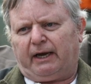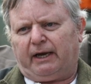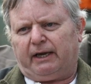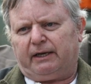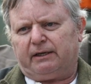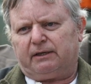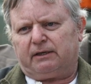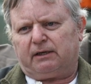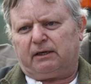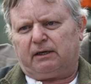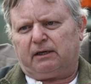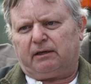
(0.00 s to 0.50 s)

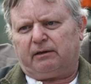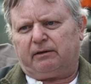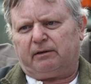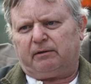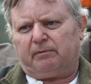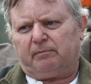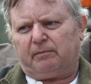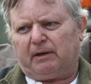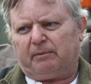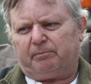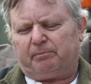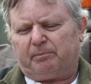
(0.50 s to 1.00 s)
and
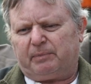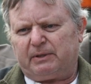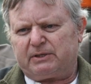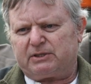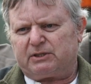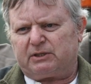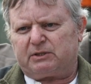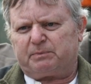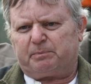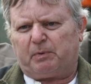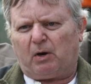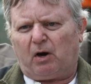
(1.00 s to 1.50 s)
my
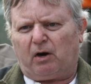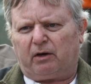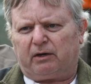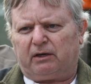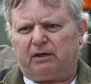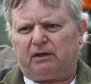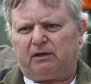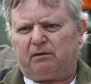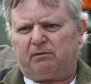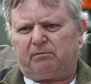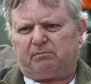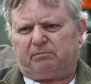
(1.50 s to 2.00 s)
business
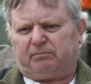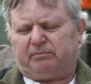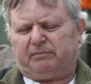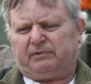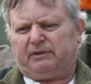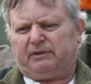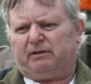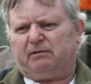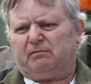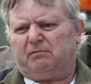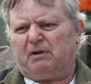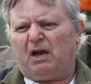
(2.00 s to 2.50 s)
partner,
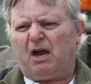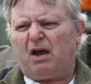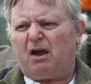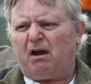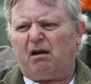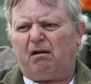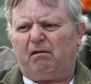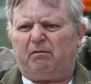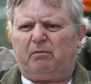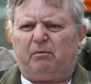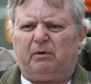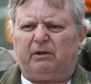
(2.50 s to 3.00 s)

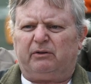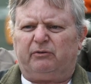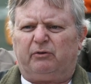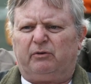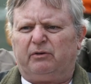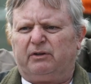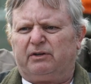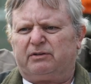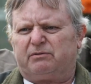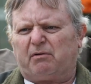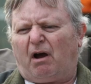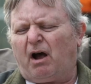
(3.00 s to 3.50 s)
no, we'll
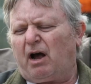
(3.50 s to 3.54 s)
do this.